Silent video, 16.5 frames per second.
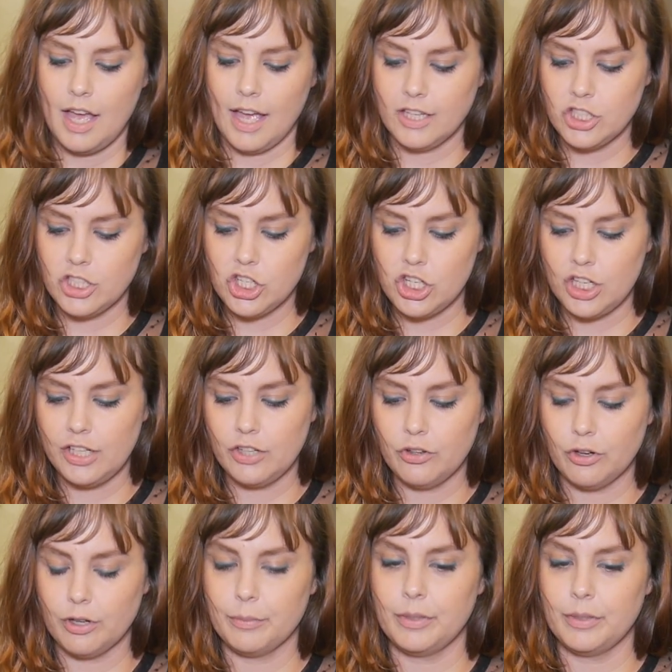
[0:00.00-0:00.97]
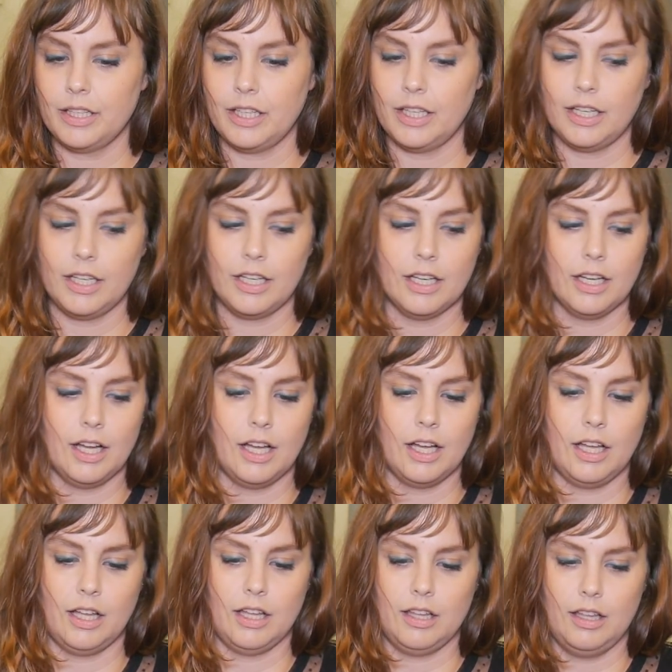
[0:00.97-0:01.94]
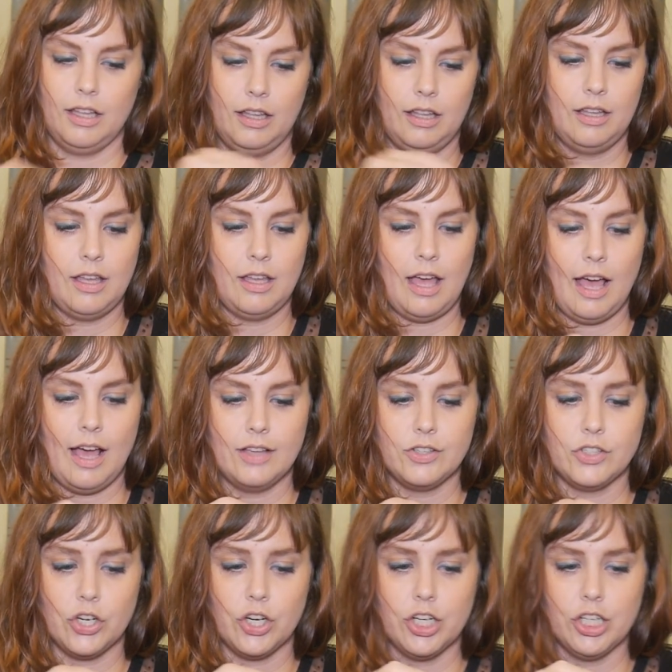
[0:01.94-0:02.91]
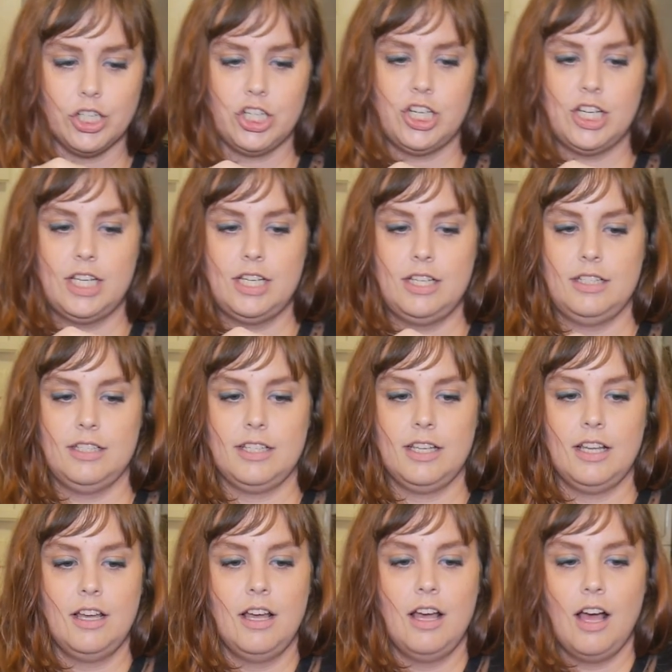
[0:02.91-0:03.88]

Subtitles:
and she normally has her cheese